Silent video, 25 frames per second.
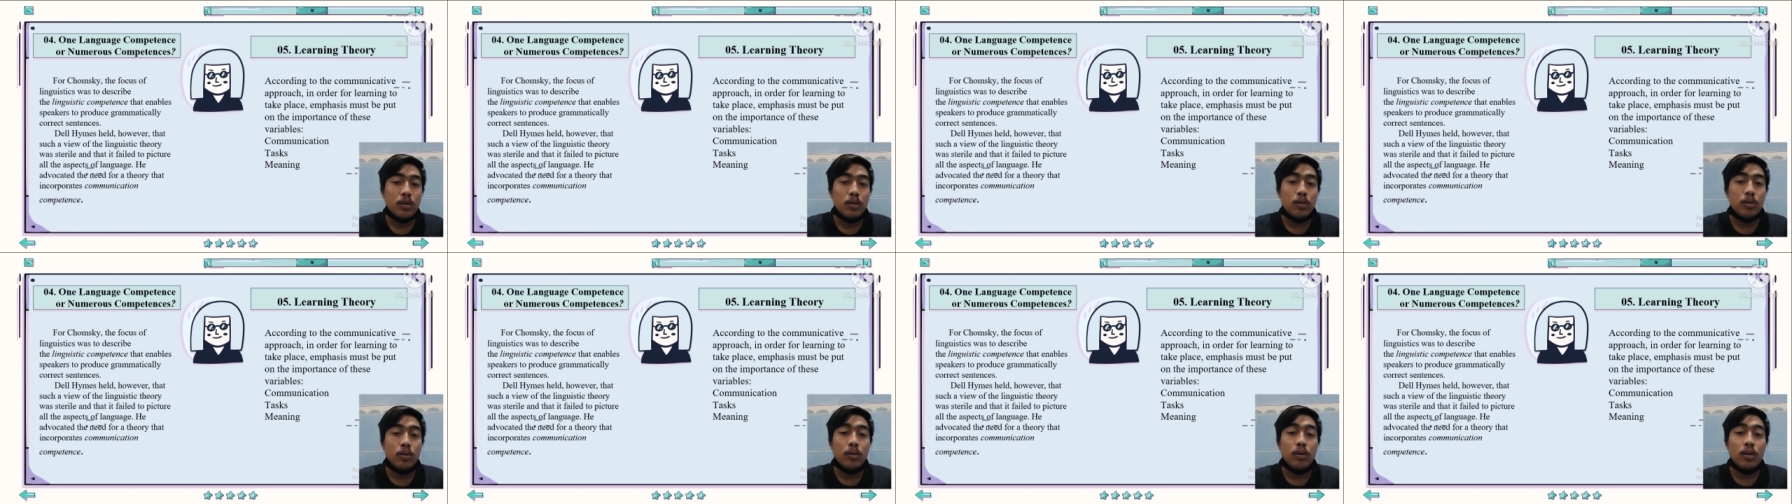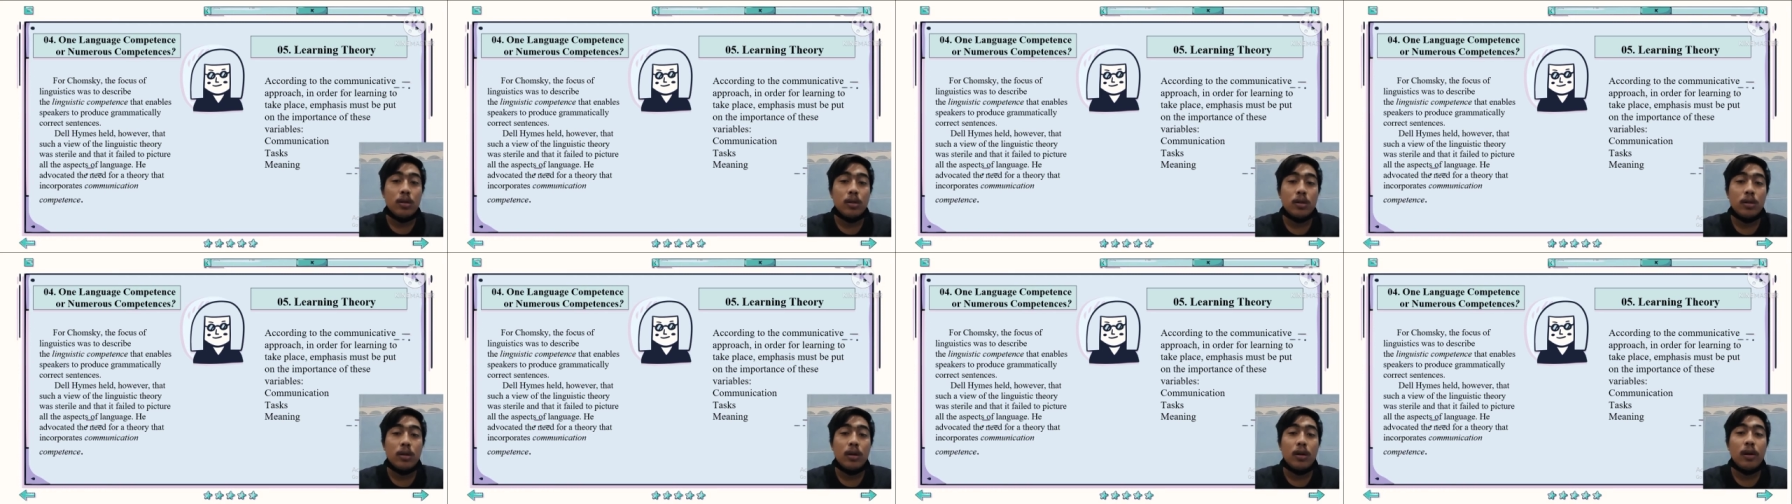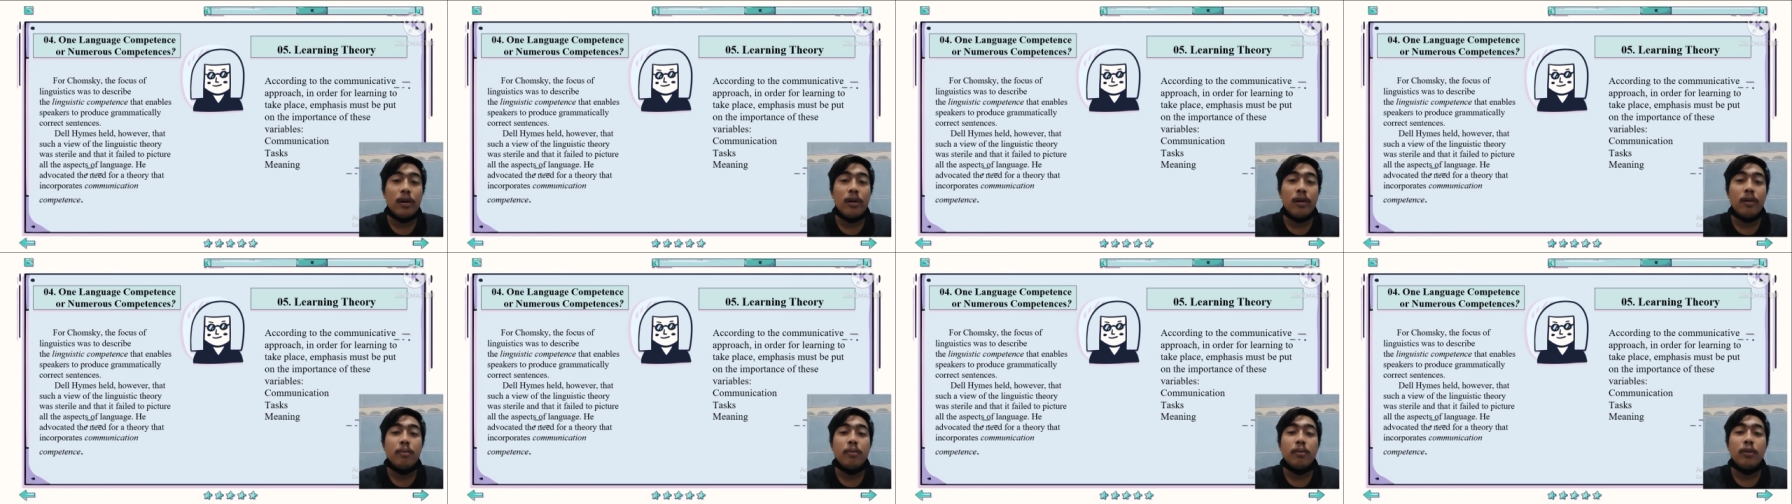to
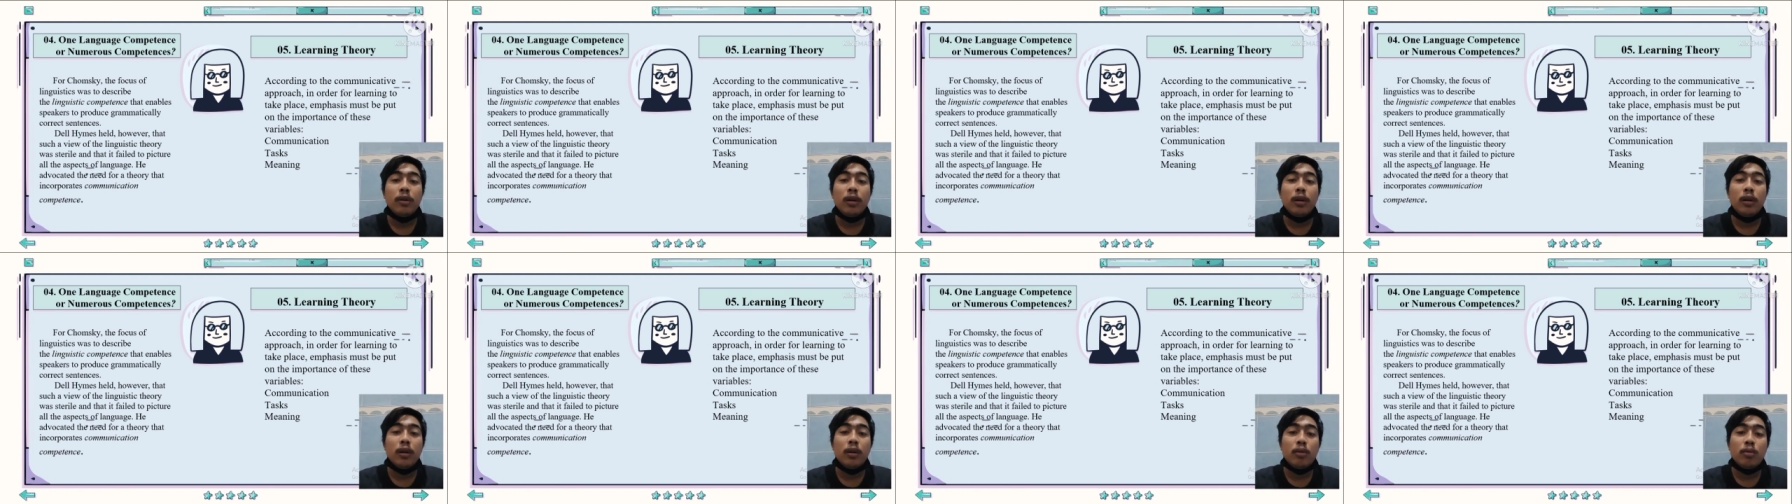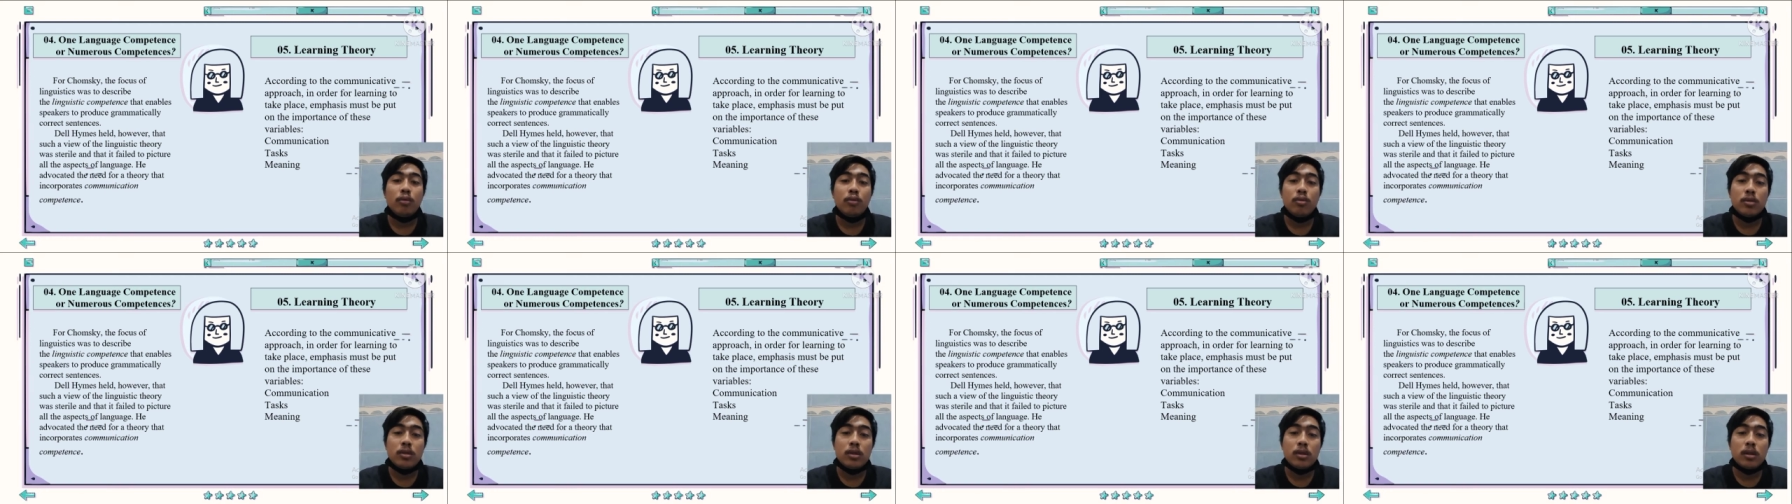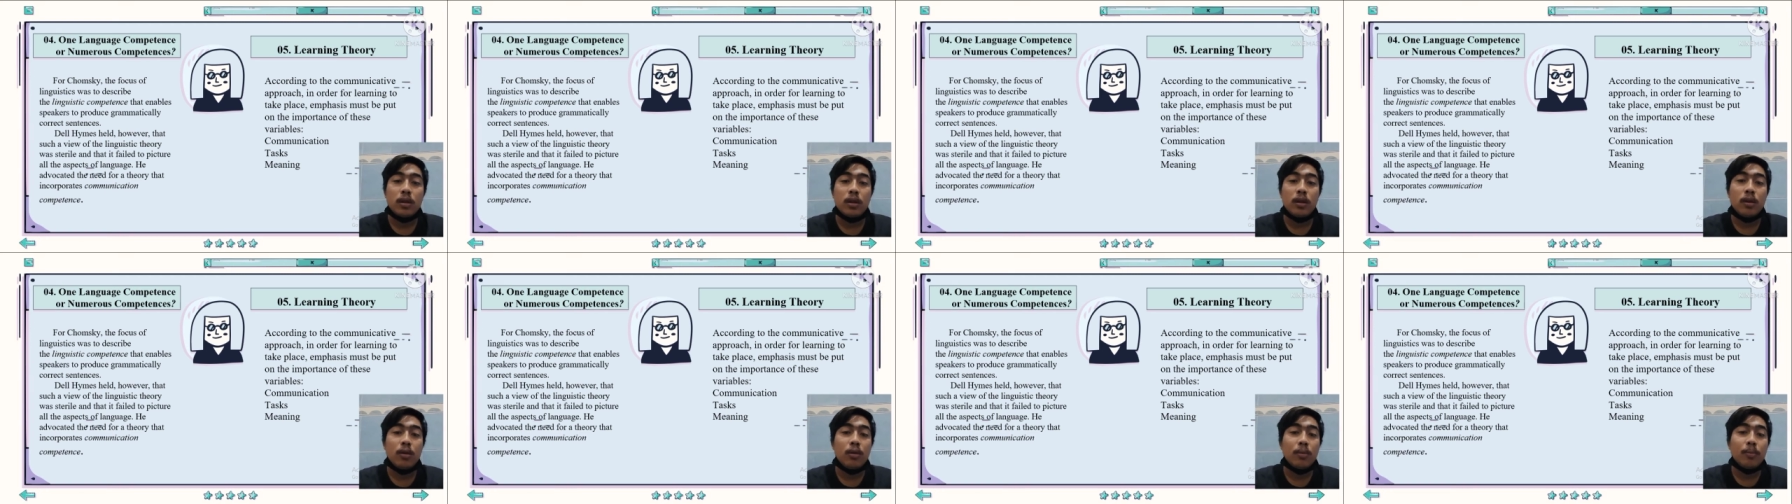describe the
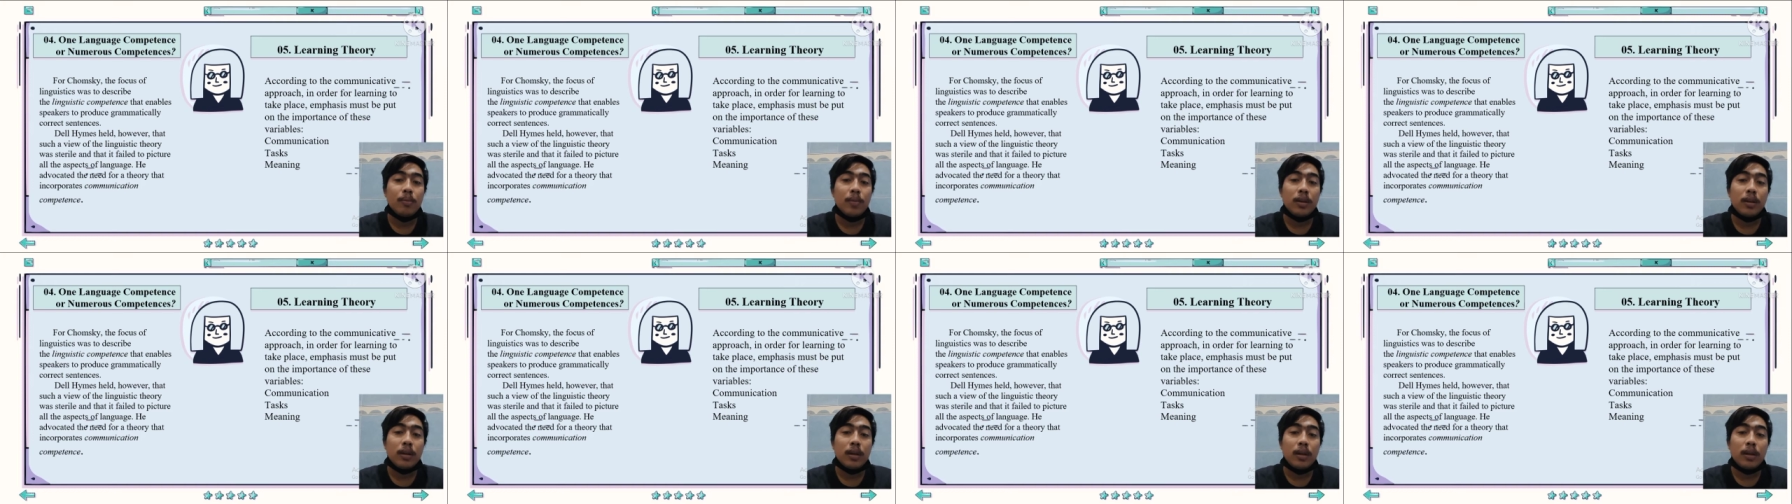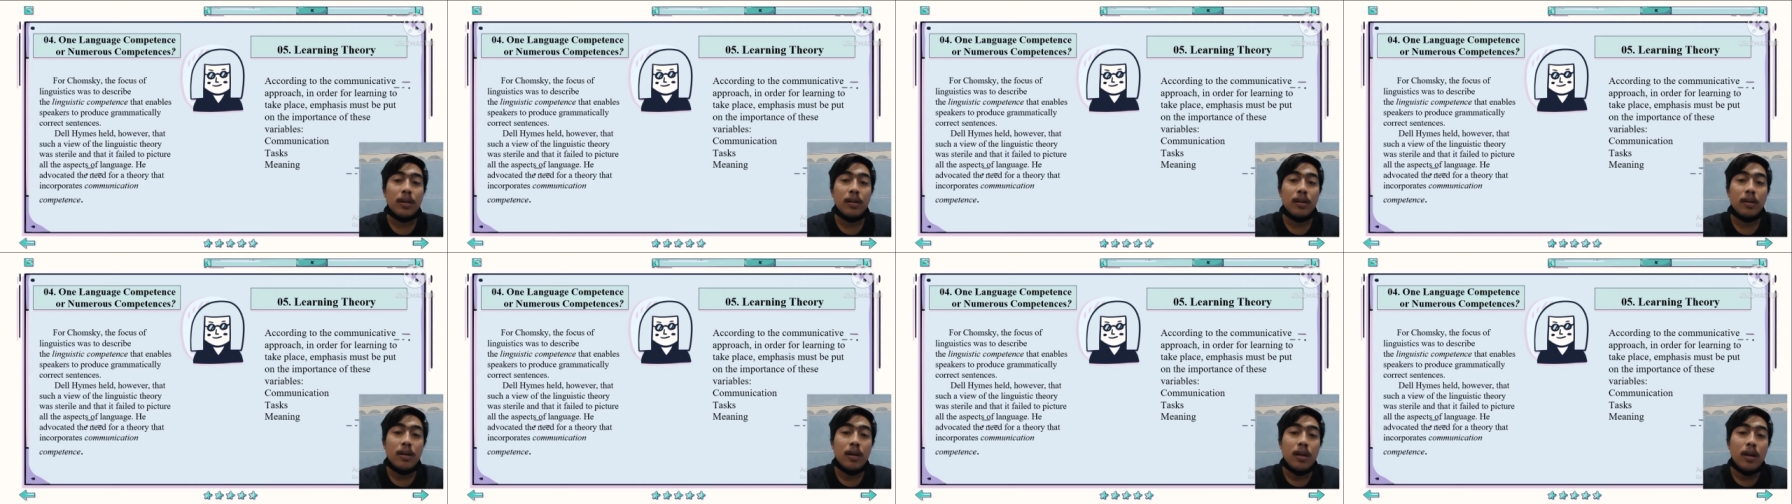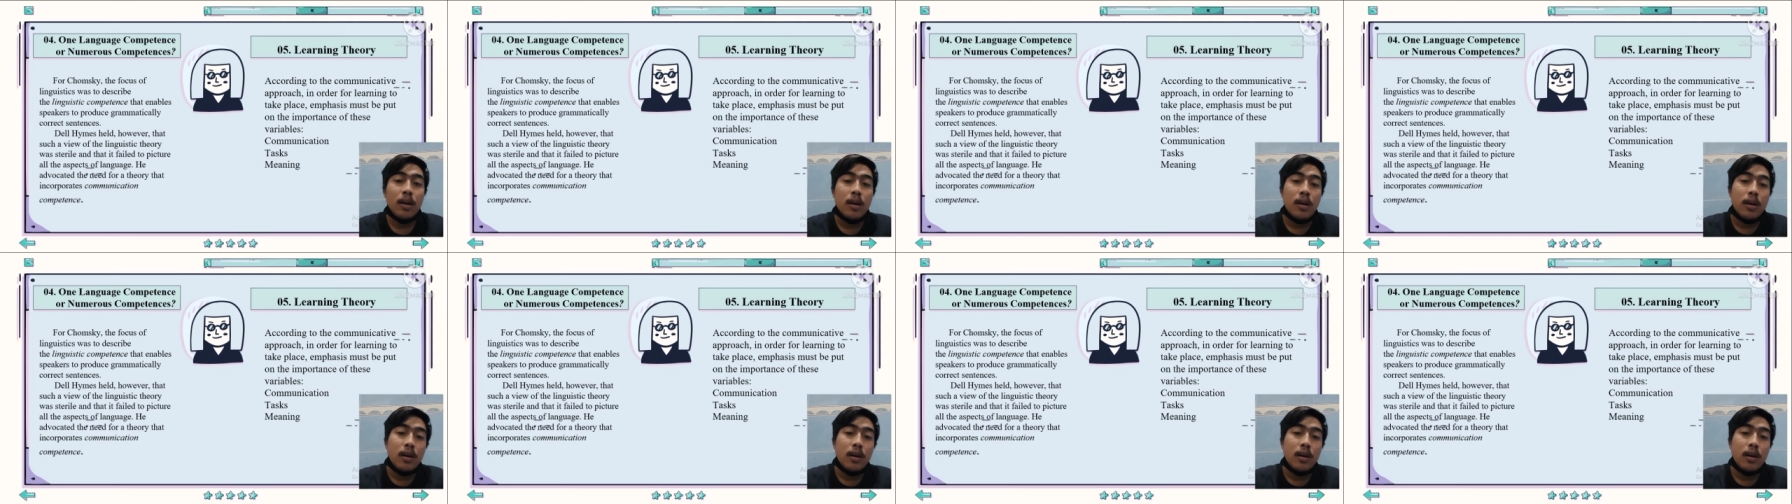linguistic competence